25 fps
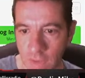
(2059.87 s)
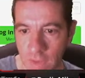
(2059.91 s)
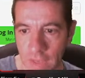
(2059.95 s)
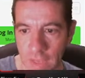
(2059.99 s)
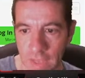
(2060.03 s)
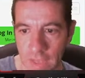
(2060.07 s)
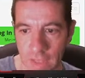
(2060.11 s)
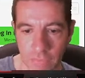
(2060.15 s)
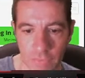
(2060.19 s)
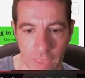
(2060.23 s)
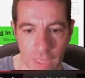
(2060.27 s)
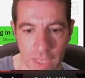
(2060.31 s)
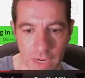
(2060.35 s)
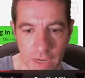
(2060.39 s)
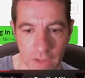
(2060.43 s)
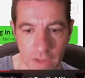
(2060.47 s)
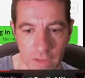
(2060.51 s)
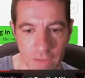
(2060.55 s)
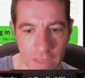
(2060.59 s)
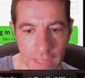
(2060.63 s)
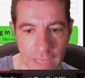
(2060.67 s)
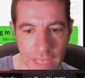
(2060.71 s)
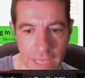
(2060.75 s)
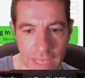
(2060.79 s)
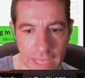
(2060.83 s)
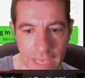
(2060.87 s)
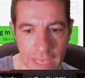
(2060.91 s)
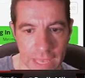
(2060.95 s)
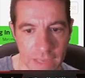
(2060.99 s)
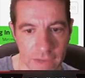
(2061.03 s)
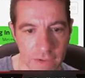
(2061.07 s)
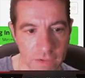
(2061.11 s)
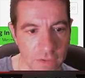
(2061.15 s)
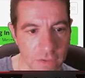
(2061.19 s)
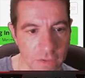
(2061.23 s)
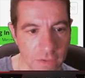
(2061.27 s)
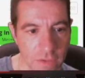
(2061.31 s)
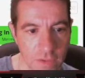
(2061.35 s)
And then I'll
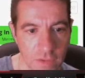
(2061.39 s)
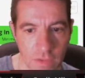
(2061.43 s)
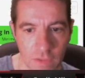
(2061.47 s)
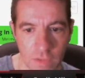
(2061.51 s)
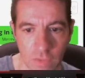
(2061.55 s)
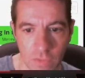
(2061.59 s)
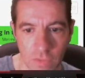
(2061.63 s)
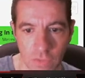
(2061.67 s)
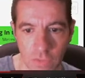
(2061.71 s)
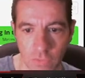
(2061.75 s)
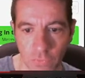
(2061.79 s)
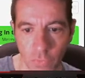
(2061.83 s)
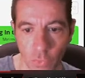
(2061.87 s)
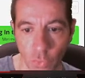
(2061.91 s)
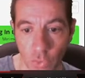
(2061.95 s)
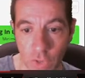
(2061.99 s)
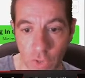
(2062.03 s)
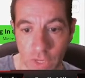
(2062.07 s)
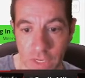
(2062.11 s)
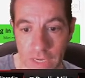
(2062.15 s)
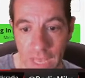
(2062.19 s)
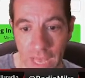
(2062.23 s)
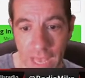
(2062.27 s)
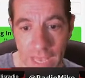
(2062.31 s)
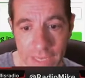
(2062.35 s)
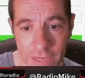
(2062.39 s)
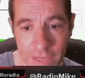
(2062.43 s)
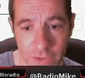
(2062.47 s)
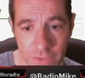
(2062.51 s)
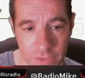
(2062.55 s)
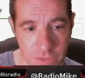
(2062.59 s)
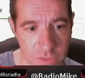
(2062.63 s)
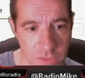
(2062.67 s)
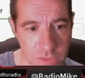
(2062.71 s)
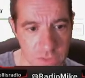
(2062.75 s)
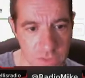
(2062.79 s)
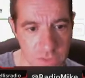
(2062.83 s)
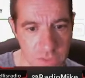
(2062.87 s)
add the
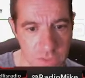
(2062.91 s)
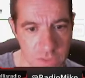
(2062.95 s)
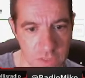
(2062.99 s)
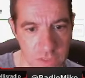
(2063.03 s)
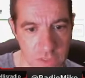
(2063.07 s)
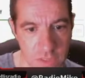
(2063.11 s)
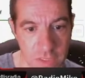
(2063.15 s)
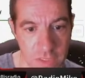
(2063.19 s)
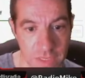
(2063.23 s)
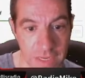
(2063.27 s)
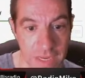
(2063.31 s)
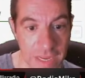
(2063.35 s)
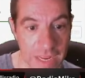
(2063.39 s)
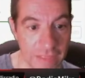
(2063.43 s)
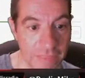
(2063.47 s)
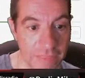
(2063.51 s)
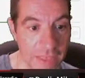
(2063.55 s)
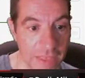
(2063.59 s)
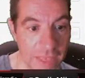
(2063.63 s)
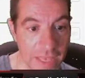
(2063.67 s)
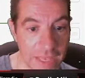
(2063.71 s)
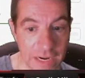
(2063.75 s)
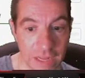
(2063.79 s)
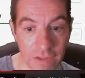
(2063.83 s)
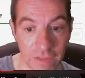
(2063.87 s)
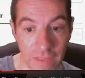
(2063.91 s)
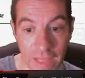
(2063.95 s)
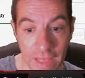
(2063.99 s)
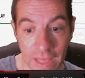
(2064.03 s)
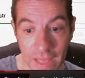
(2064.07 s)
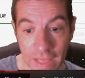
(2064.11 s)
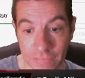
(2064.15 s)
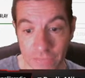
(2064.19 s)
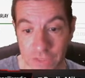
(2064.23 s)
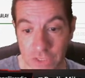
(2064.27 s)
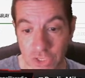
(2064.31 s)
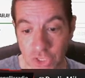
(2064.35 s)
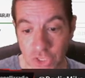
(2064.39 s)
49ers. And then I'll
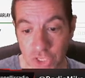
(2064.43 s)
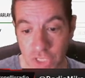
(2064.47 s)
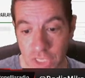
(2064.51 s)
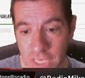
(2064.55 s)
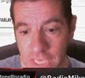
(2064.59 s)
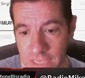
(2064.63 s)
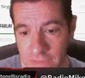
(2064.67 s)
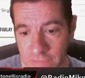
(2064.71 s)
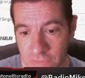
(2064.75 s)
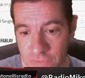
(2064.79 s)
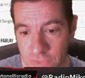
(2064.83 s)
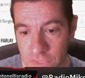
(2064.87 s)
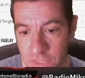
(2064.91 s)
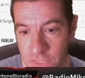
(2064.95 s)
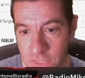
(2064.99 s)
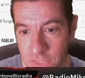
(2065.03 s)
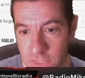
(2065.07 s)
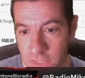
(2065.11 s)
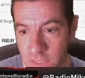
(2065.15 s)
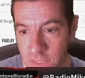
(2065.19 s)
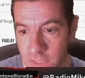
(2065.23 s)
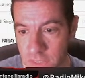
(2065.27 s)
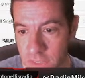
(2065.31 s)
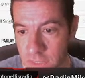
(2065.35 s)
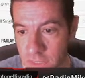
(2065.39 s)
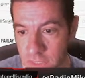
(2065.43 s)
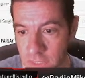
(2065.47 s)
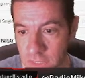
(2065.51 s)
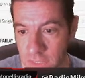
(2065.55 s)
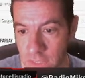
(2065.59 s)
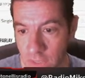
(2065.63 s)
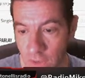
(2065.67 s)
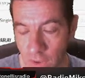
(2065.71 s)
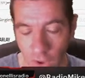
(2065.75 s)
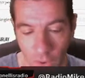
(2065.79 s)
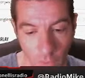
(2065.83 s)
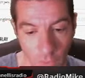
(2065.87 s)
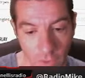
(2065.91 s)
add the Chiefs.
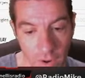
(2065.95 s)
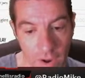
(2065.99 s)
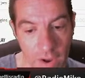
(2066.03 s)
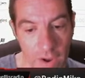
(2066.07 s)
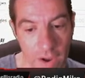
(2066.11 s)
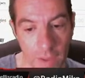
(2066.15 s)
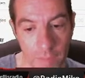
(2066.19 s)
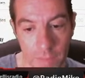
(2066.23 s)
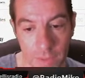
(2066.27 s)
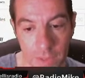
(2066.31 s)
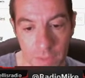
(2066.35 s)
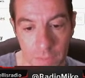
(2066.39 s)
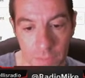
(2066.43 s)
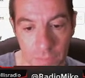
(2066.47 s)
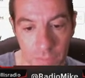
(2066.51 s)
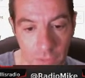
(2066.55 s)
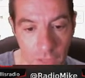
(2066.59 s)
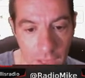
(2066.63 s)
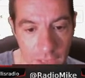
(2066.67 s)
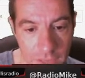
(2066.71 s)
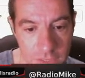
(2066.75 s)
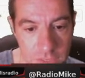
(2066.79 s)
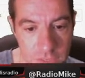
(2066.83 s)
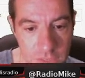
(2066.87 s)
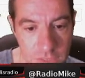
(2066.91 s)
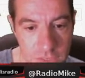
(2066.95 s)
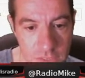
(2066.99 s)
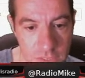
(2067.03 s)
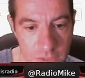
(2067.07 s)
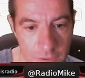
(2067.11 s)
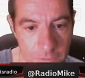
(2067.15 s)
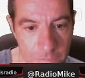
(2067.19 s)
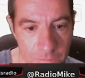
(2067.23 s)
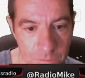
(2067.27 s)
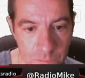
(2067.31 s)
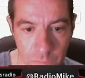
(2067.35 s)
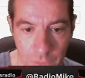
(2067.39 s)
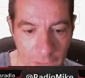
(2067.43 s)
All right, I'm in a plus.
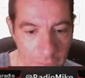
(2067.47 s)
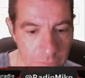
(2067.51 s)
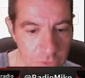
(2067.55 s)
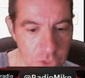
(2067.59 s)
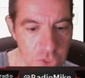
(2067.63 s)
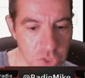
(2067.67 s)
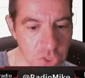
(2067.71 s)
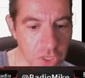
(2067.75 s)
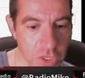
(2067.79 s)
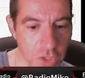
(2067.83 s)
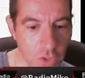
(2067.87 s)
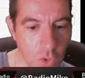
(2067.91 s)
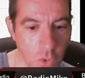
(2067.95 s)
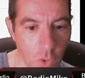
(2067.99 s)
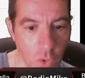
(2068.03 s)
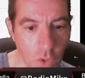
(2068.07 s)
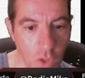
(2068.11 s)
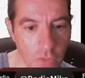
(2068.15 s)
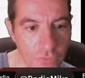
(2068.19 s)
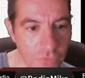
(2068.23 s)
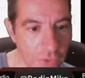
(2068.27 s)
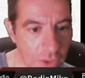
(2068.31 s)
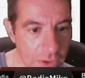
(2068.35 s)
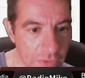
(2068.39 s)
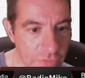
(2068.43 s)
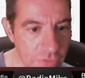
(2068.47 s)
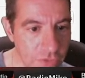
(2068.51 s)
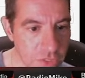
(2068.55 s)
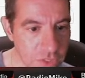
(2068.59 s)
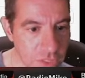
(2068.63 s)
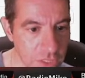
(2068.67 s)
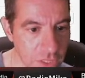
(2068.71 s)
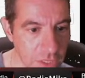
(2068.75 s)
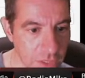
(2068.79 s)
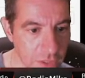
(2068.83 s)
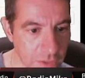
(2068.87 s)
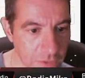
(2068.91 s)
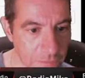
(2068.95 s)
I'm just going to go all favorites
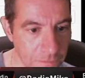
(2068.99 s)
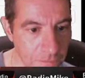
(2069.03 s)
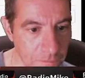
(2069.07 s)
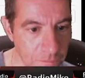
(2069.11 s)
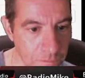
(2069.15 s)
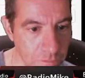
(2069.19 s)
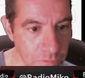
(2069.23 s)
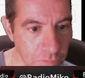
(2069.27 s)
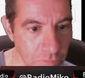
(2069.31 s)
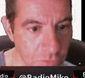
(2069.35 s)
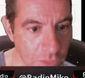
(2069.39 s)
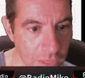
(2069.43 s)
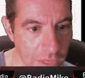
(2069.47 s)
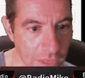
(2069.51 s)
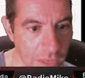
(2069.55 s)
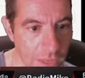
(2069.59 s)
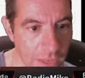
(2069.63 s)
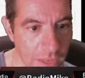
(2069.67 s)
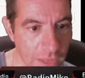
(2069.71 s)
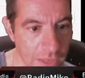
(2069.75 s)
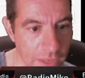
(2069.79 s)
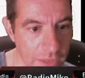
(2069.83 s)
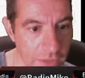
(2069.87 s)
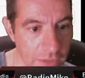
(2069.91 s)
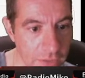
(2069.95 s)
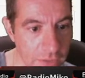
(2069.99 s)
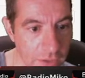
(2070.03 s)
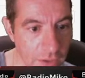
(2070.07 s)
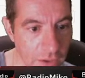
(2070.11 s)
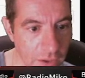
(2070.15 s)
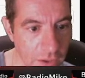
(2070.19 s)
here. And,